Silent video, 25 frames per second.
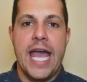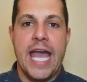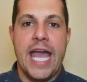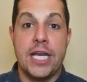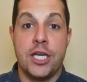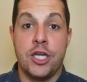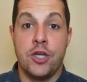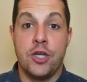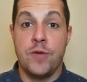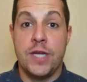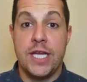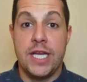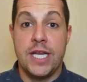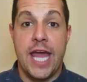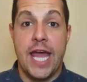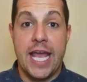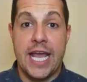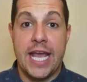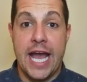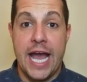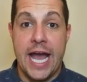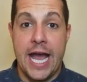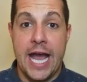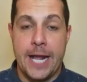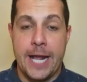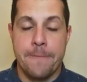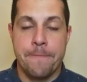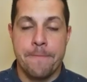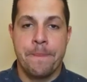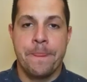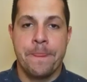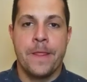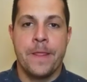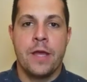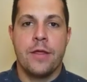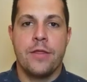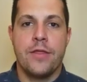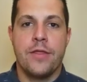and you need a guy
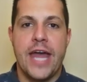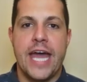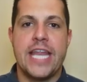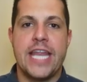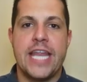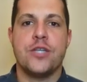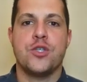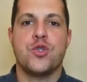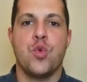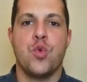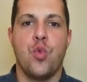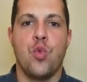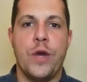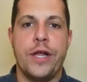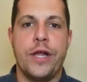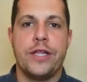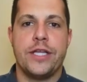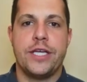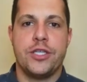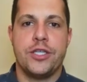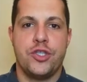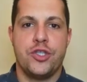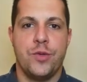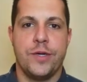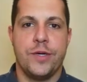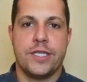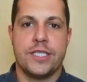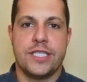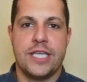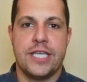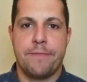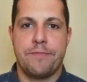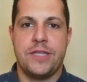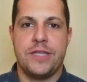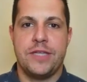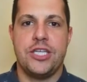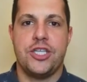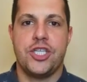that is willing to
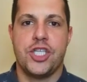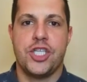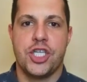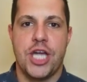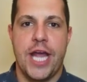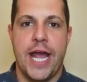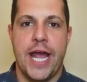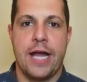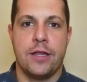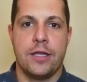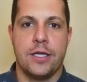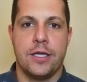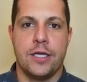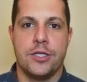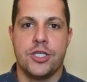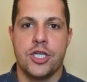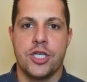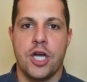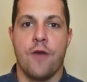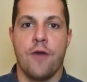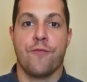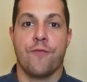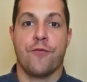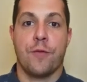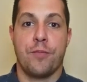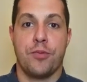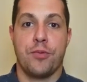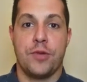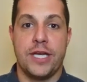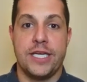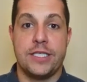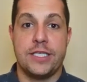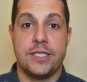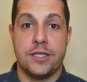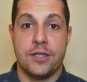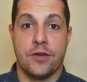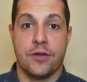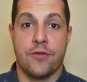accept the challenge of
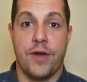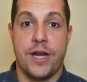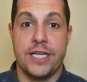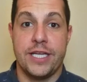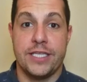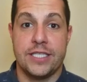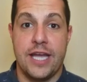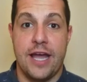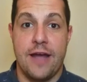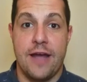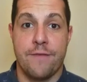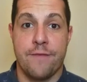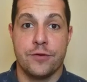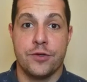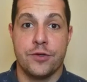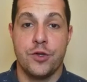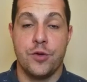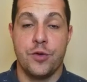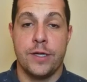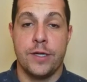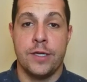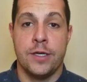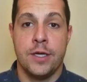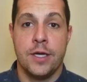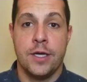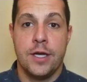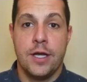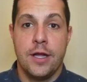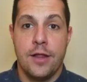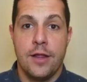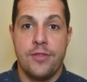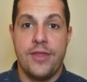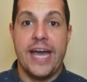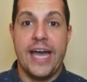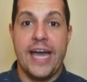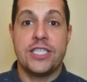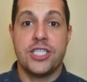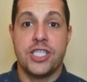replacing the greatest to ever do it.
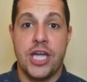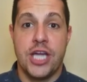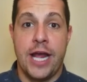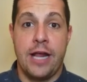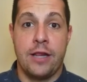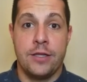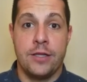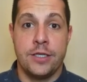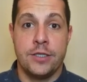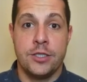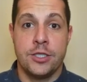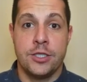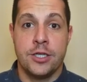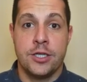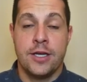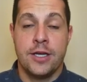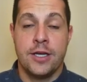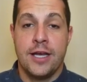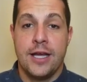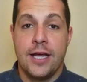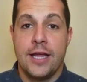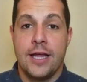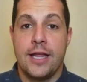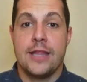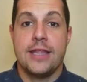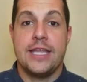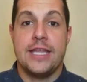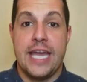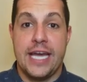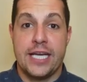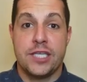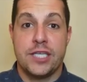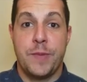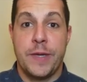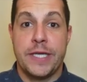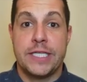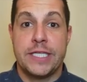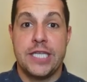That challenge, the
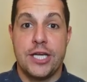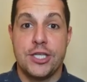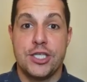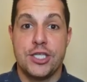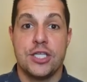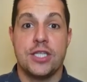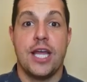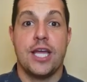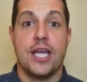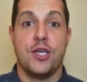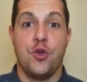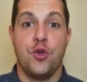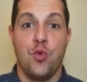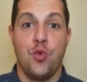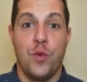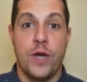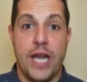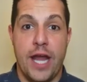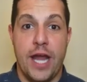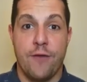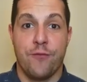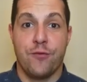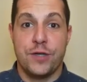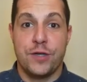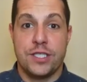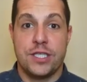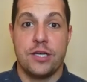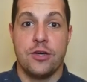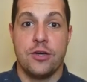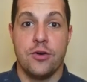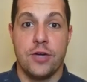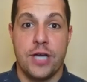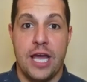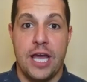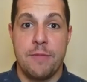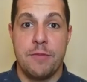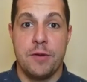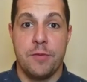expectation that you win every
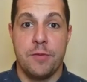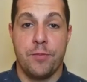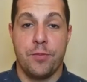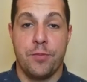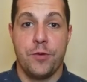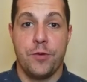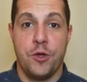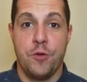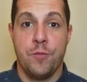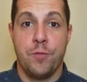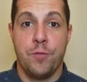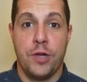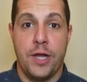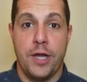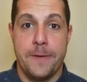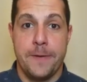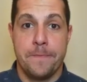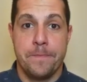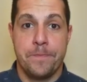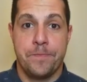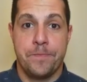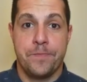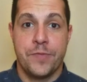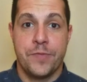single game you play,